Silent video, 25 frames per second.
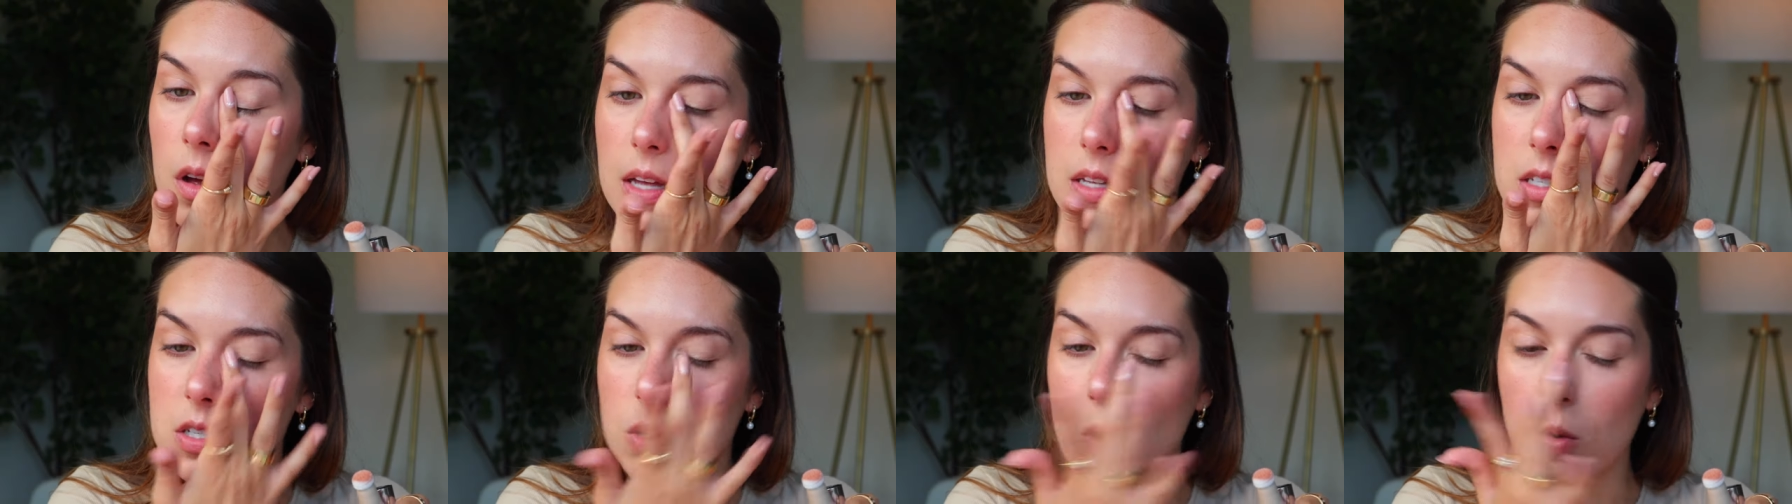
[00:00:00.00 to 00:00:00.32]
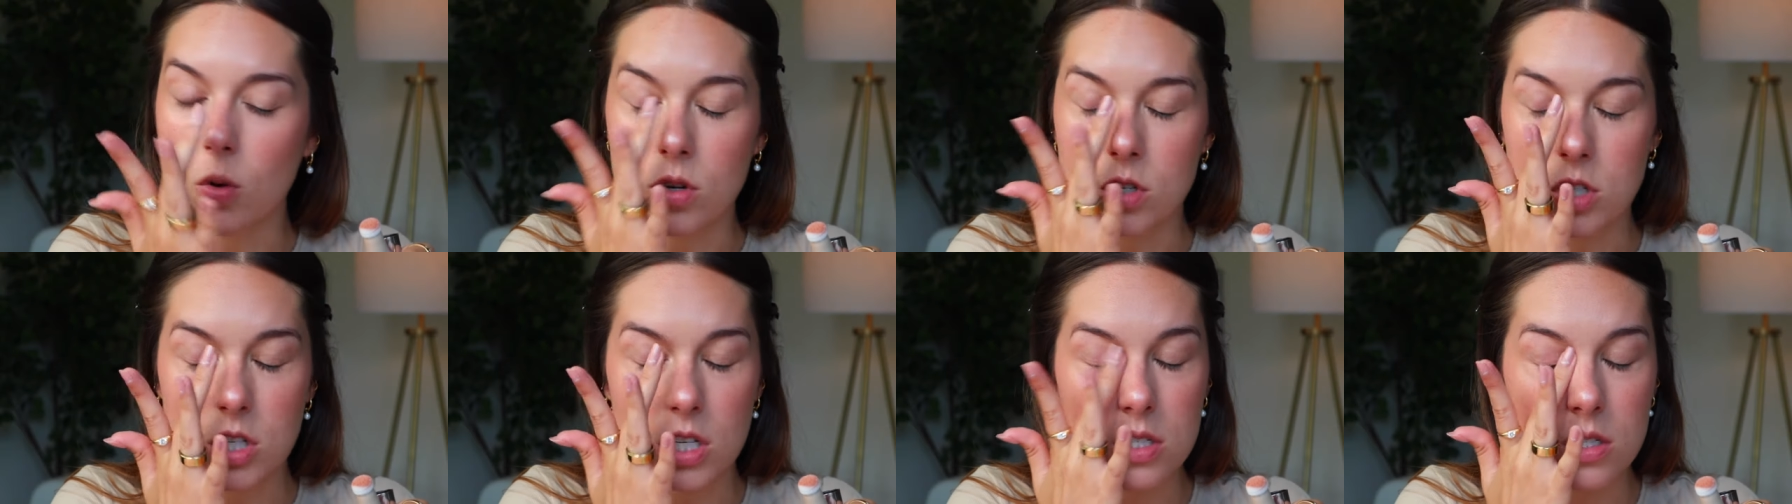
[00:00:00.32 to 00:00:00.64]
It's
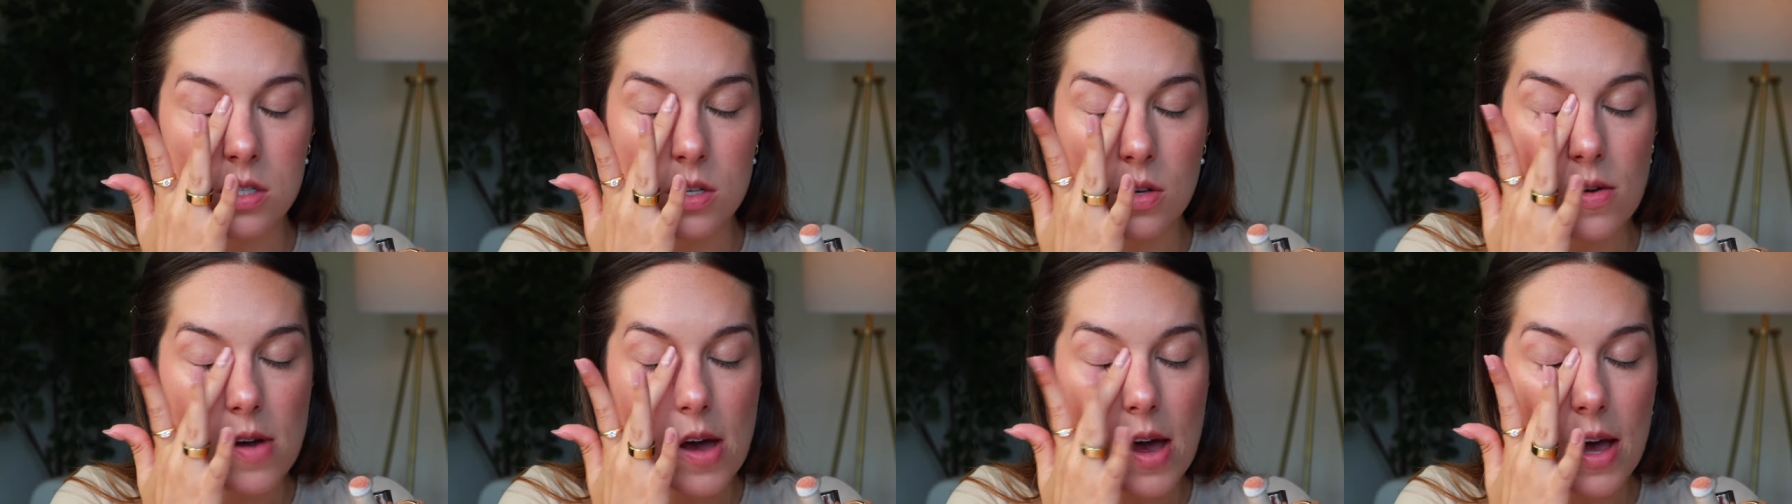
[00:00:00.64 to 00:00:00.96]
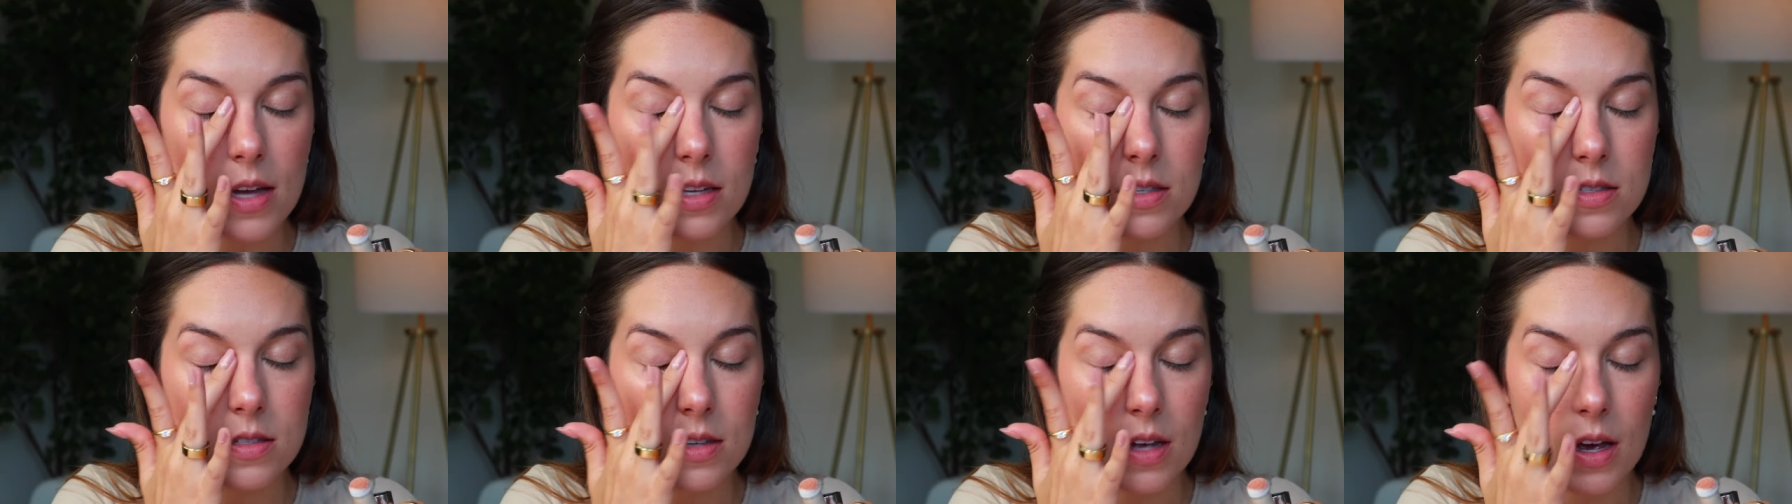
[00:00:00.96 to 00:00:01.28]
gorgeous, you
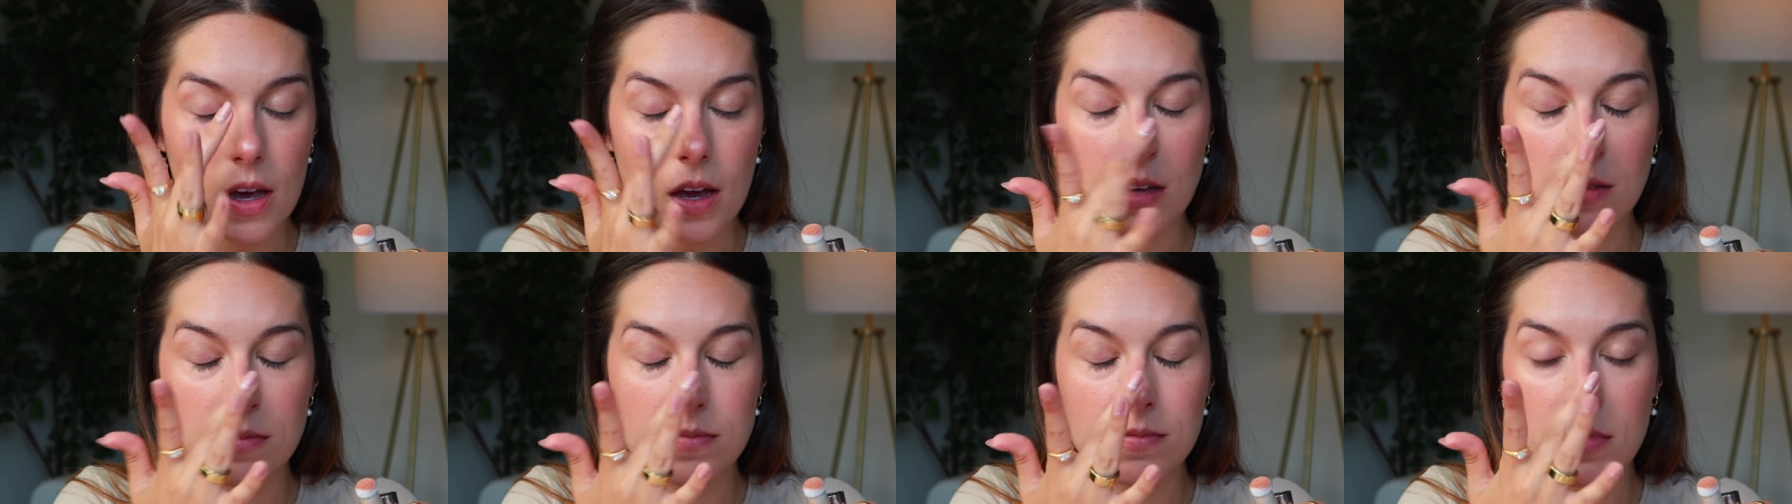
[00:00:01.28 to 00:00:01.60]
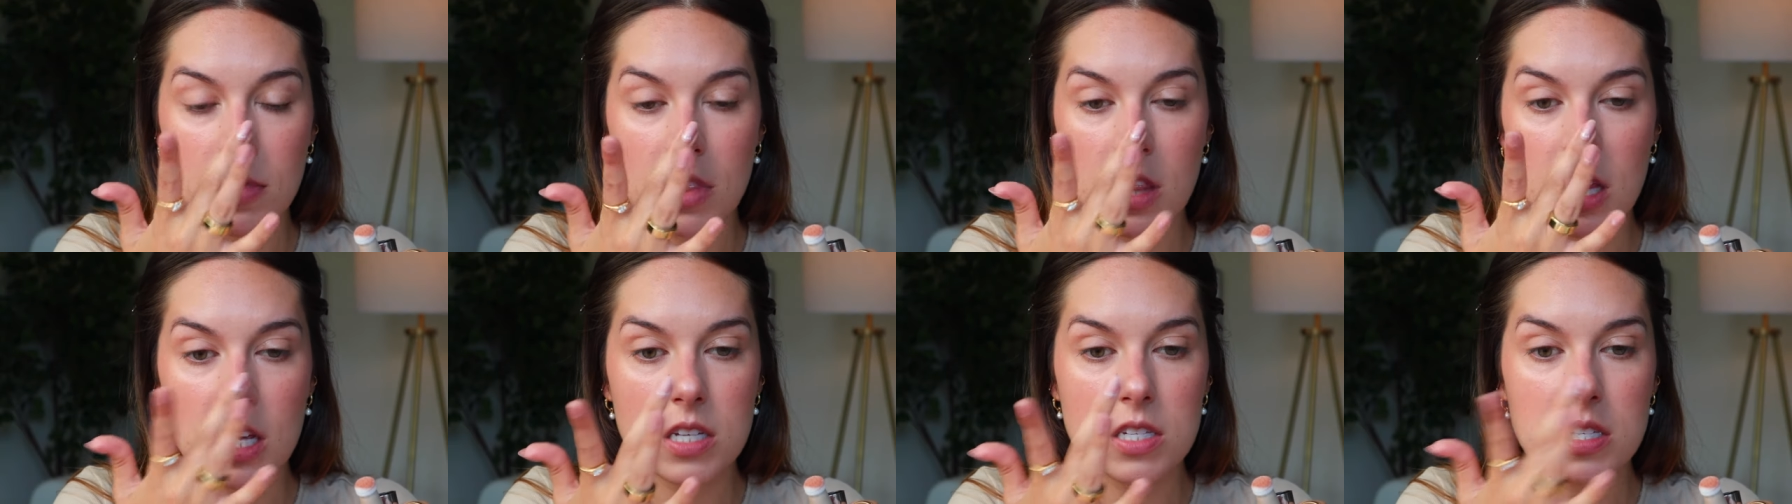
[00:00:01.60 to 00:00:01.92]
guys. Like
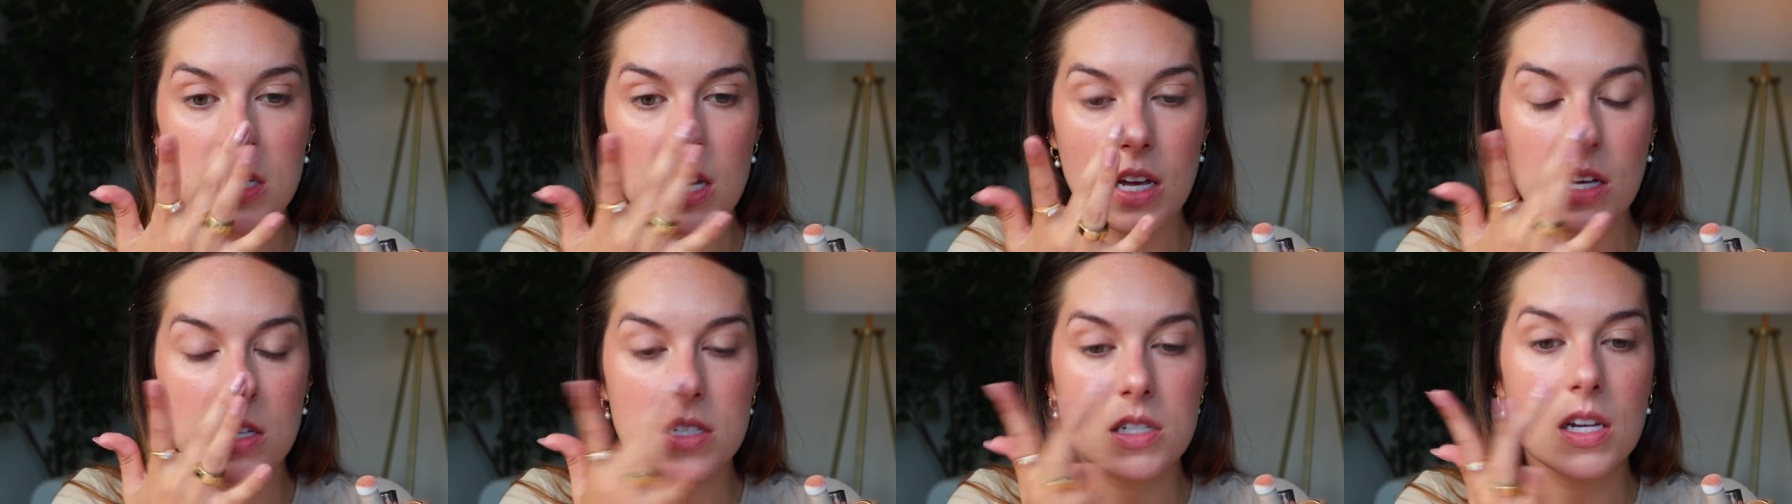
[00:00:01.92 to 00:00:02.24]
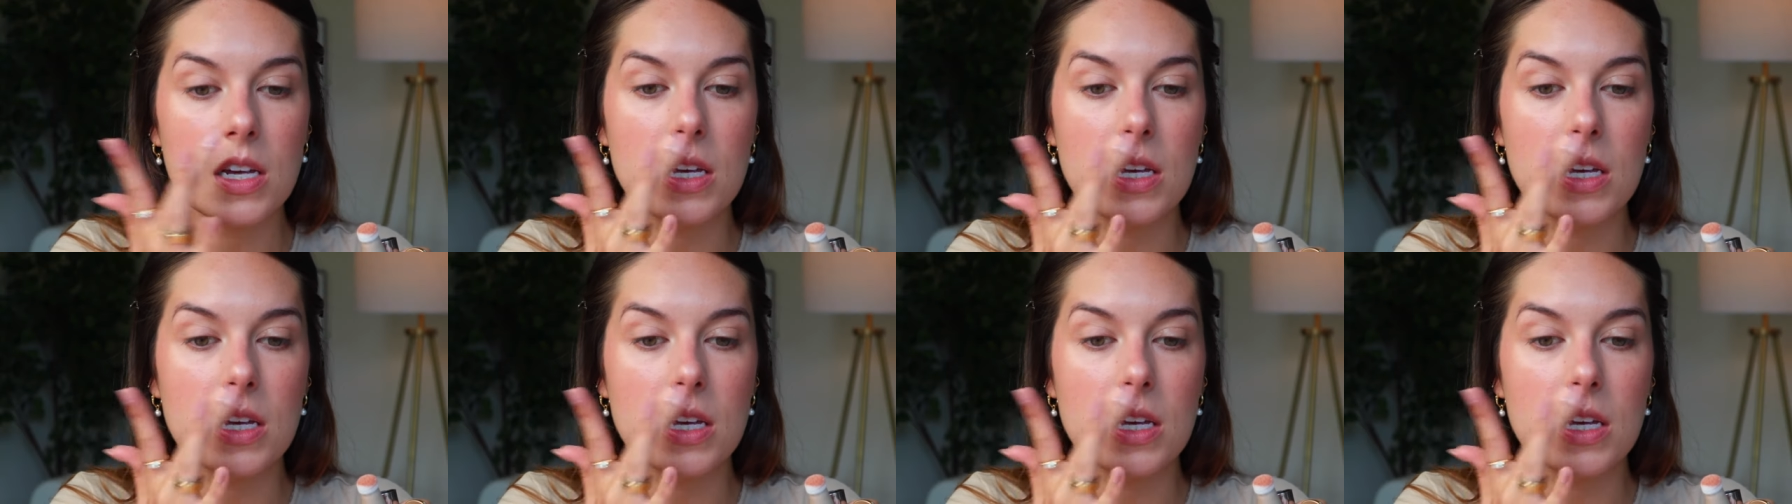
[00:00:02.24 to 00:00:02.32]
this has